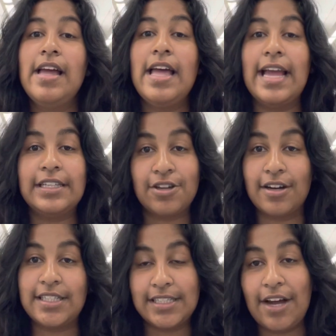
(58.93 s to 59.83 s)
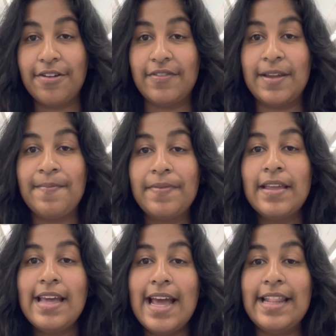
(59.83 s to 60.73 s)
and toxins out of it.
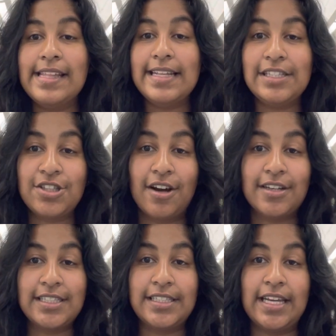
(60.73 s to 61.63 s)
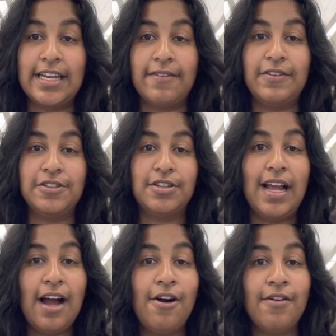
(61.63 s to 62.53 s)
And then these toxins that get filtered
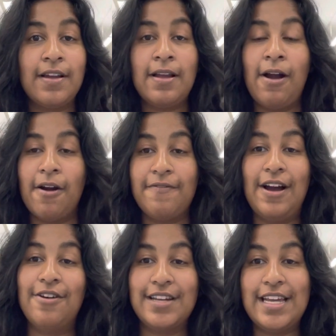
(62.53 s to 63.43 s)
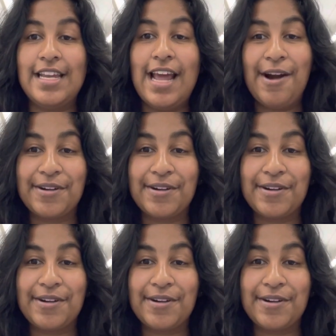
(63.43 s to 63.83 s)
out are found in our